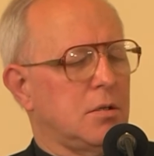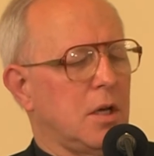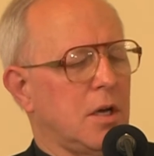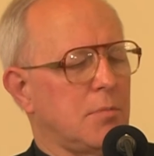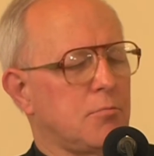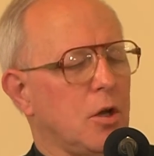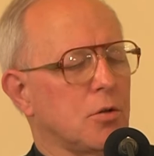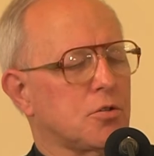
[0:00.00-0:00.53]

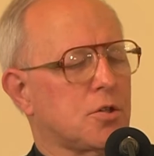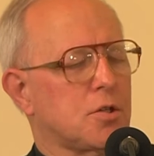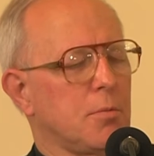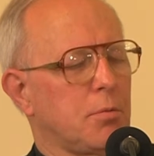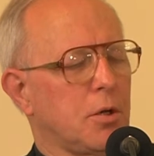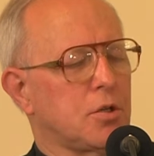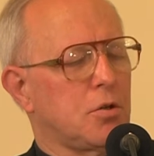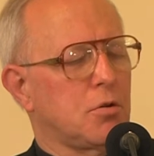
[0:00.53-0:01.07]
I'm not
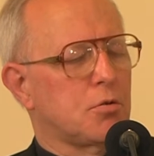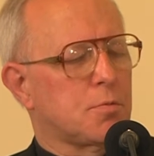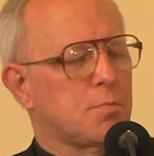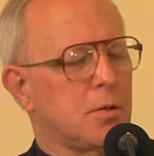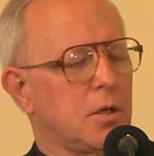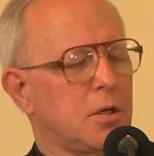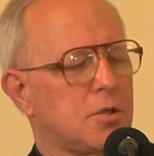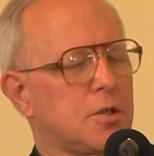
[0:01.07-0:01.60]
somebody who's
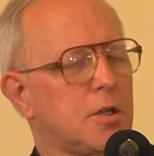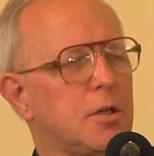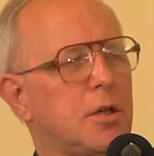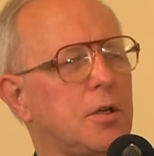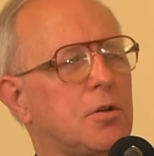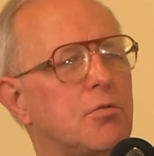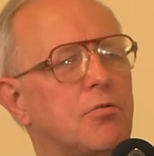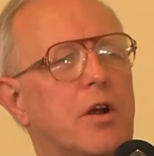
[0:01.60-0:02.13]
politically
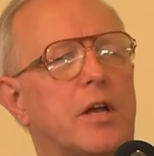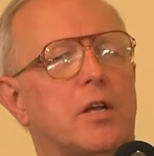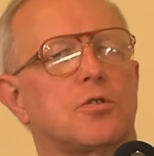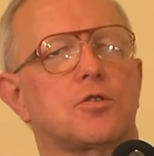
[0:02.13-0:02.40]
correct,